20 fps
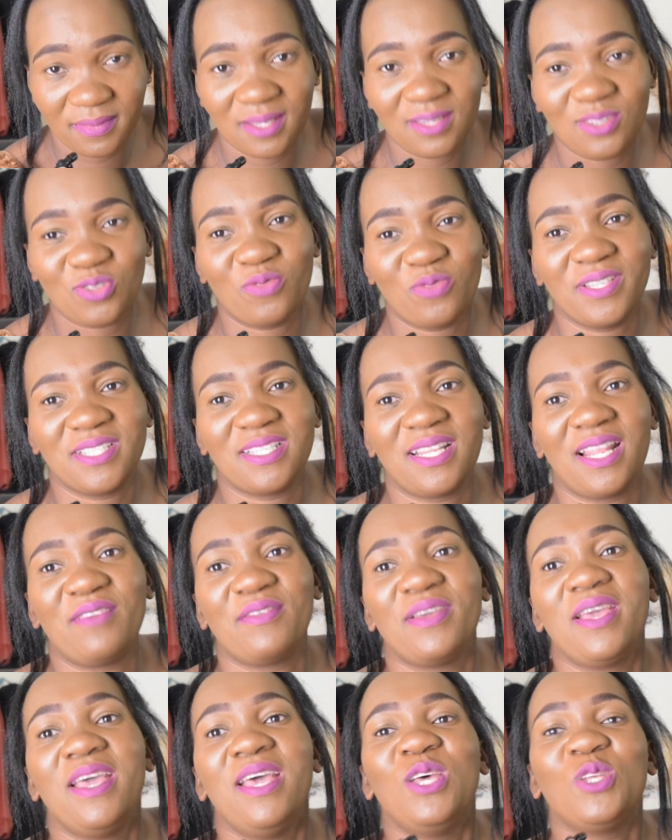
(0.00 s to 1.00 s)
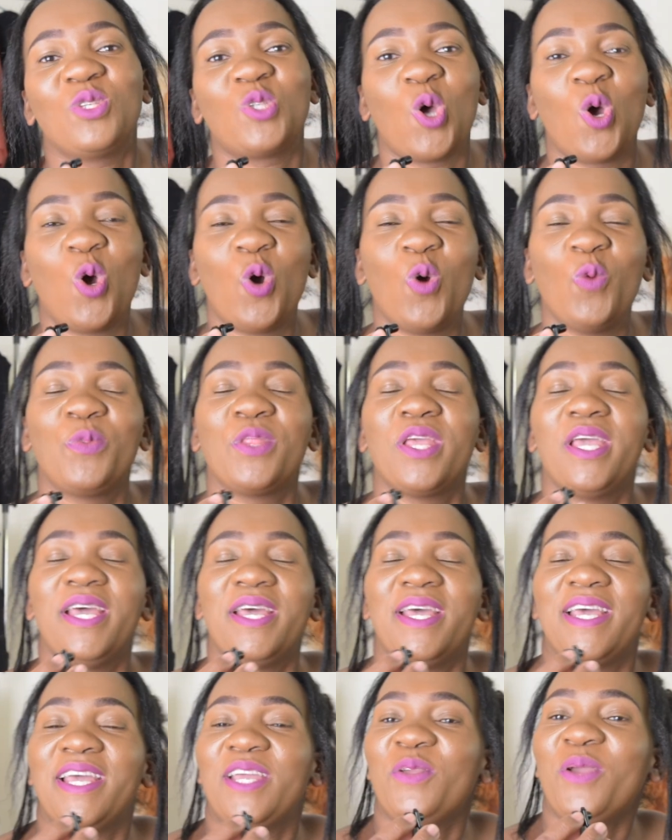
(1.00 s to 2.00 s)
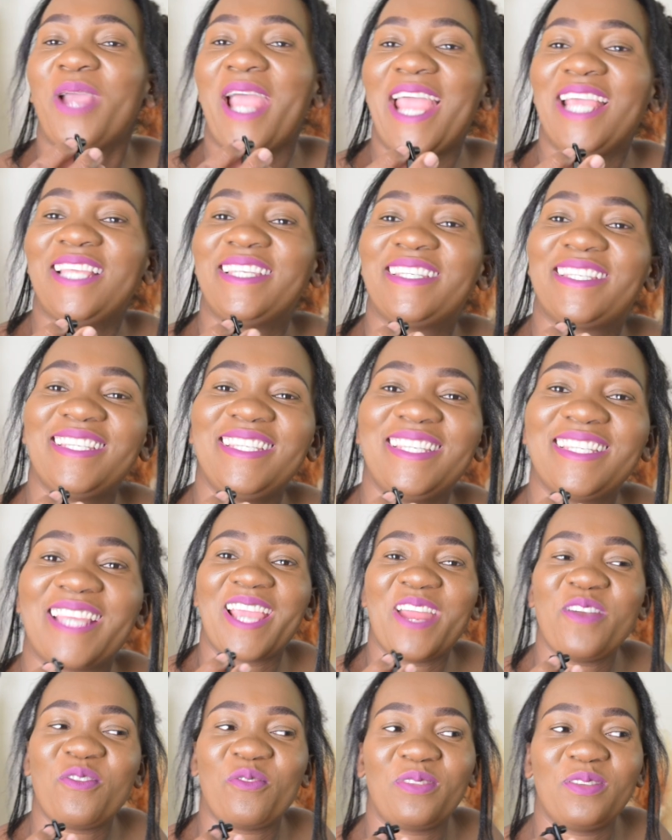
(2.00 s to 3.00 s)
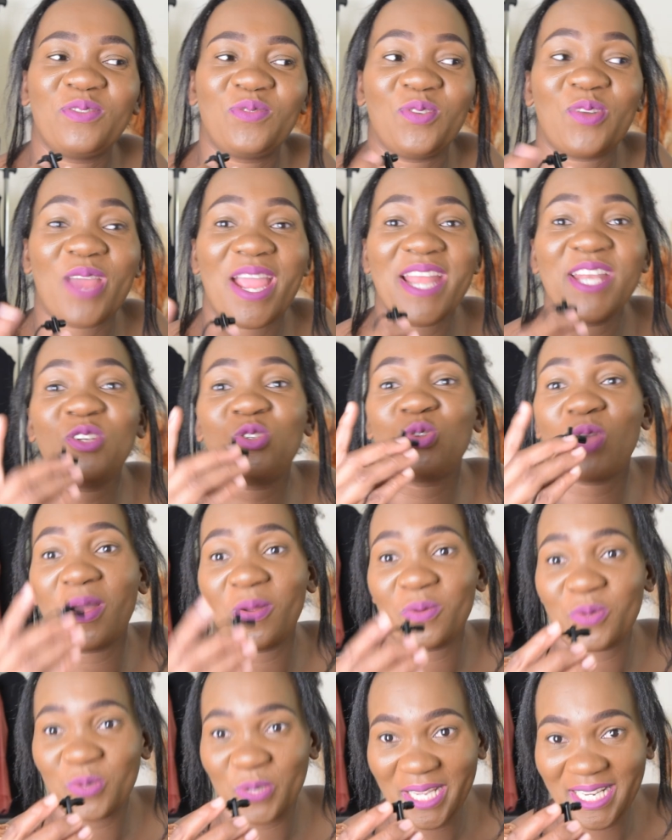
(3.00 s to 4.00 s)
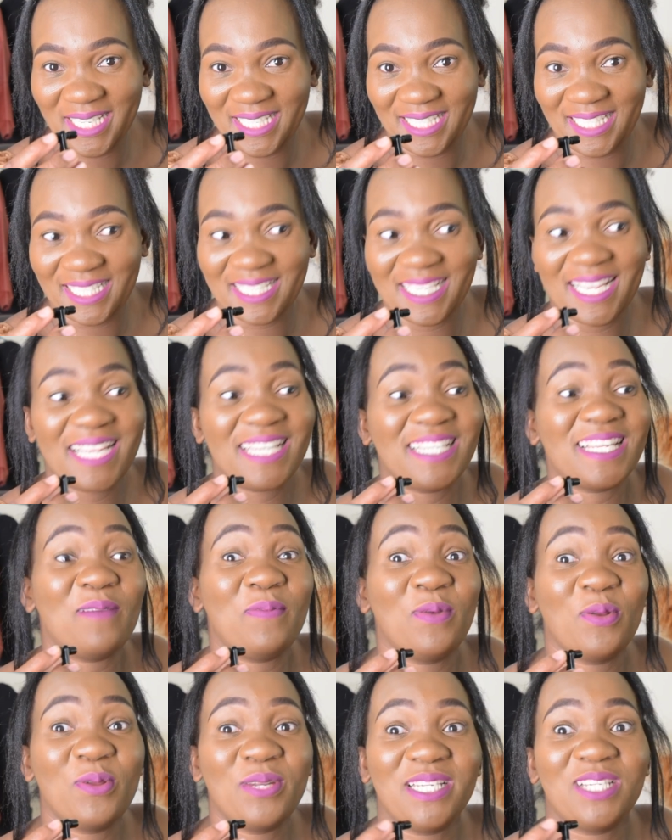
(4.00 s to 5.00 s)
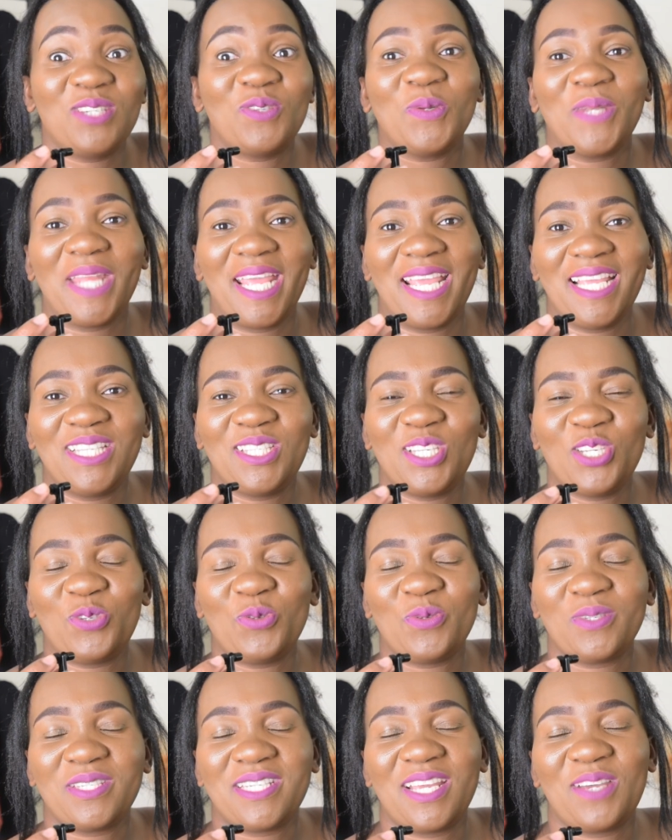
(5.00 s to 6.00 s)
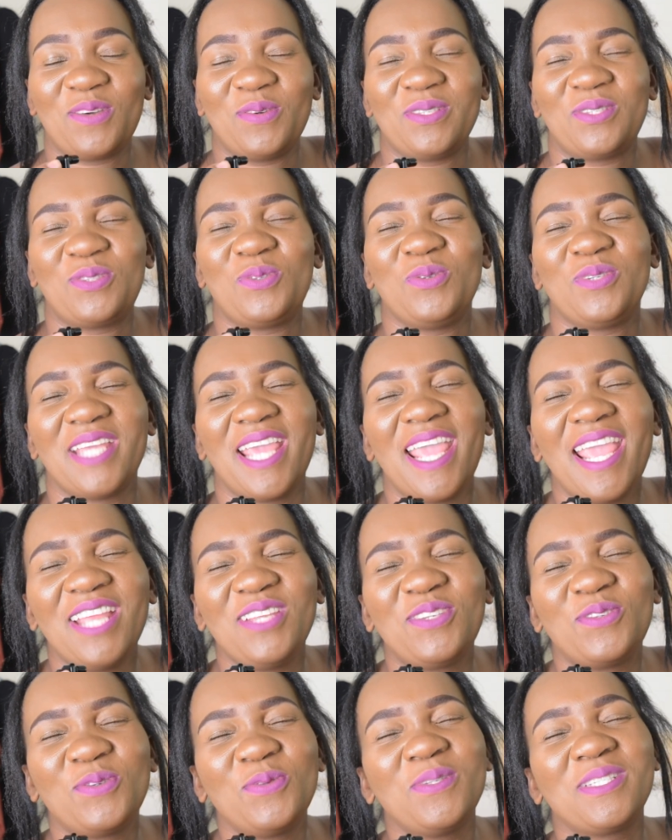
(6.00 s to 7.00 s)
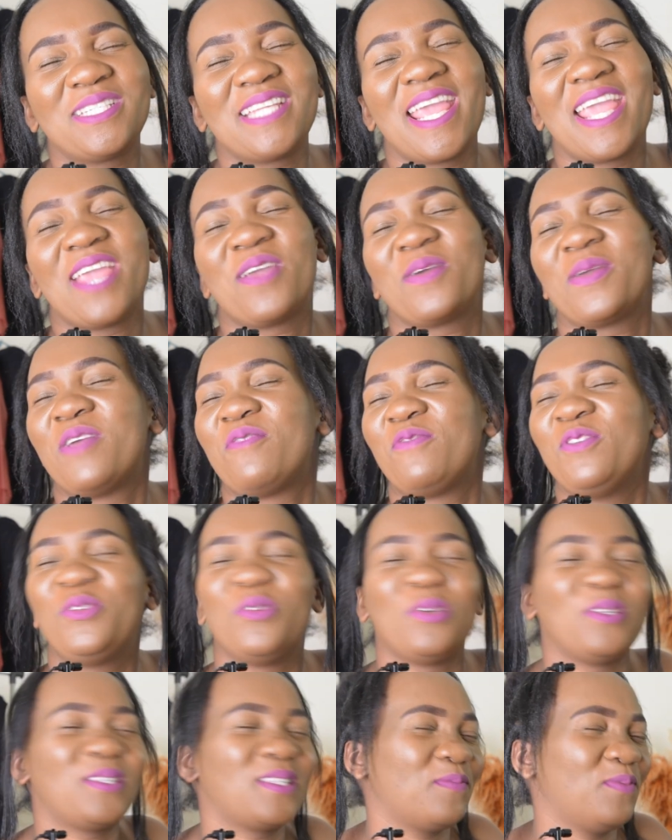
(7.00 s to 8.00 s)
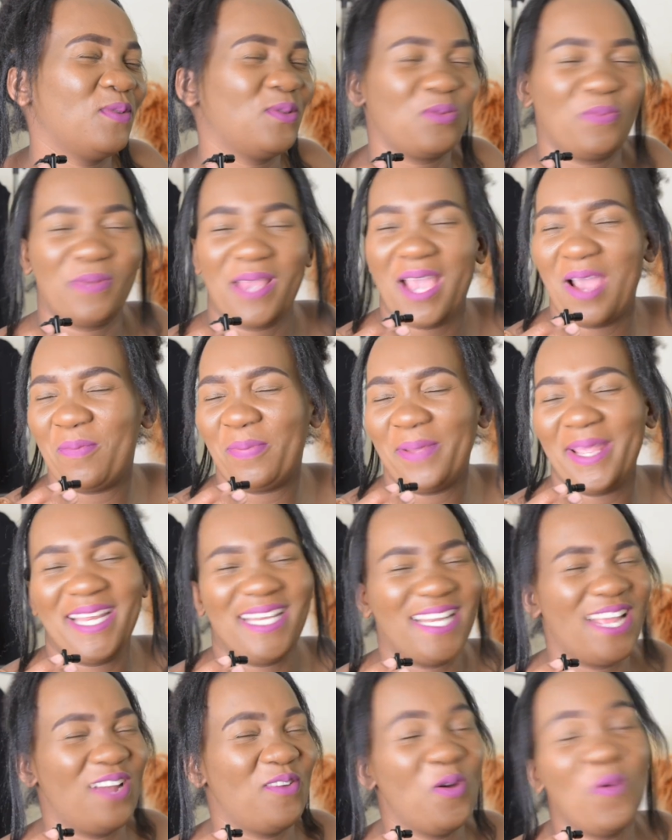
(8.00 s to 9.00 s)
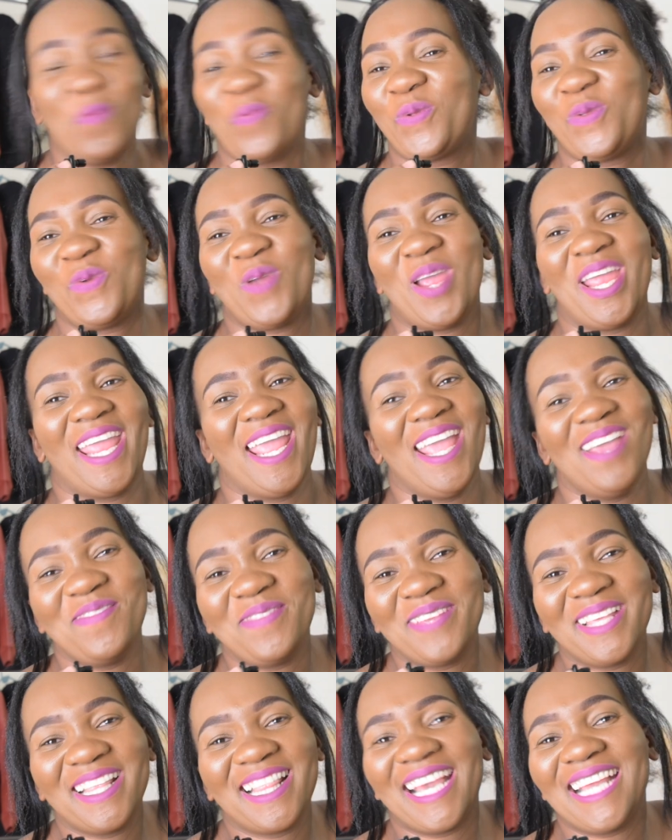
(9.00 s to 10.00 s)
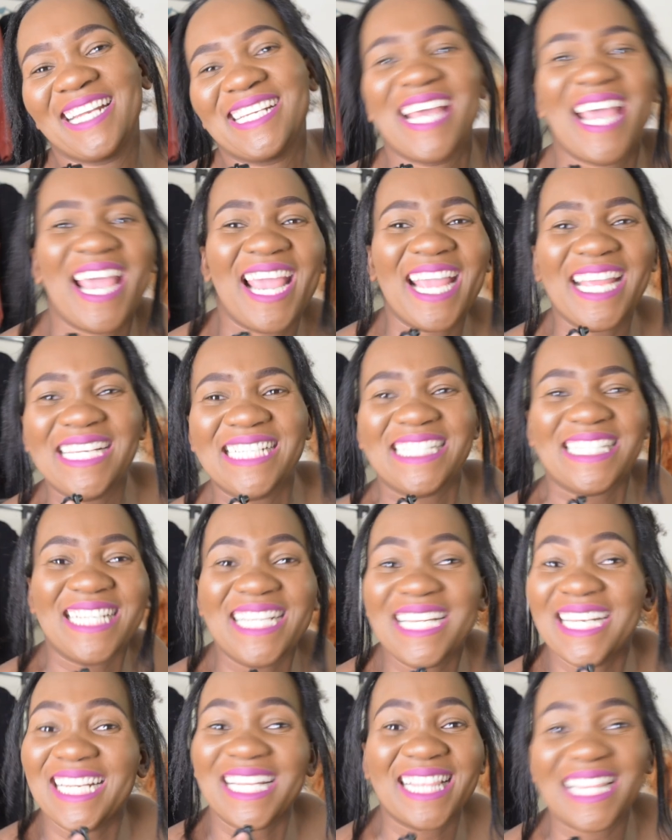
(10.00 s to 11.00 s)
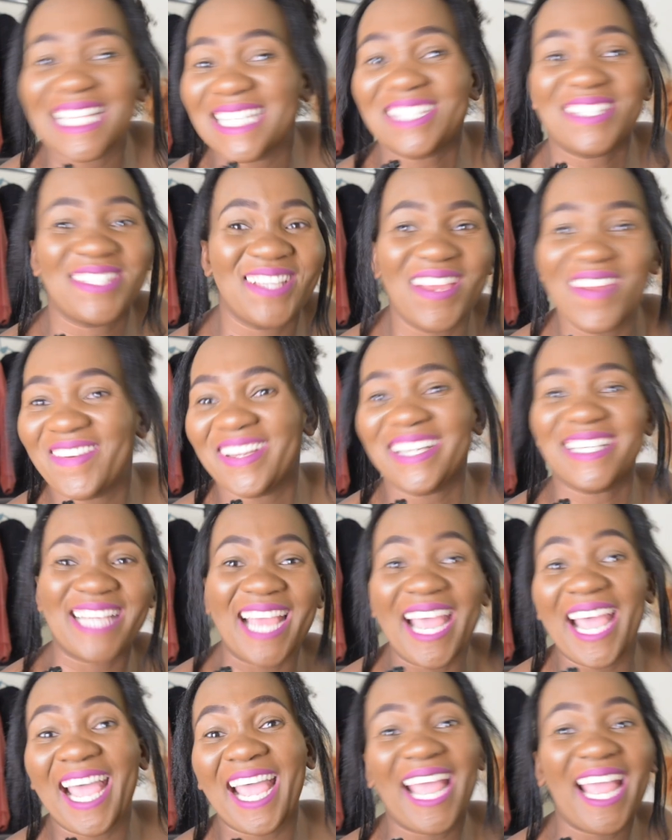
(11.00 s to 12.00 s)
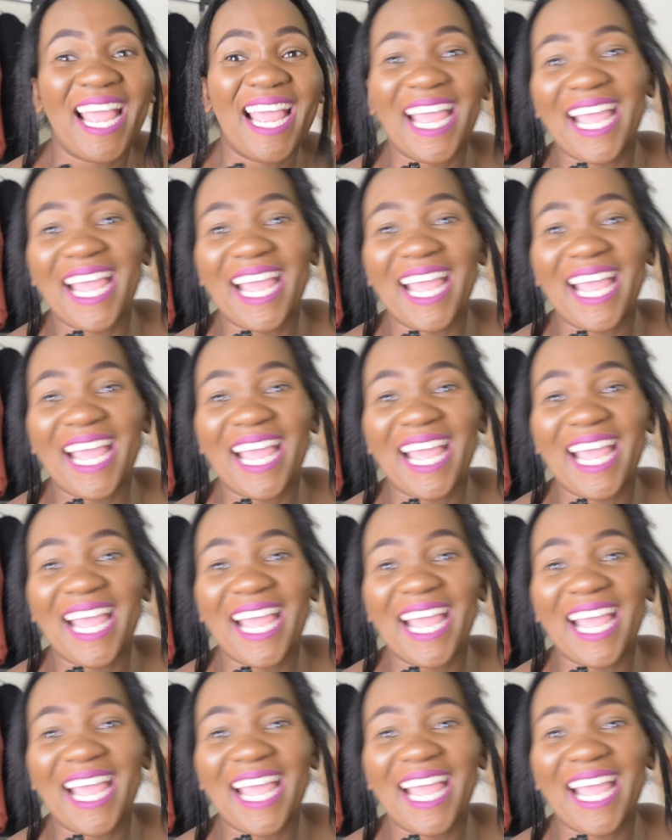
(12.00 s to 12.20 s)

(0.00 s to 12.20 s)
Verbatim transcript: Jehovah is alive. So, you guys, this end of this video. I need to, to edit and upload it today. It's a Tuesday because today, Tuesday, a video is supposed to be up. And I hope you are happy that I did the story time.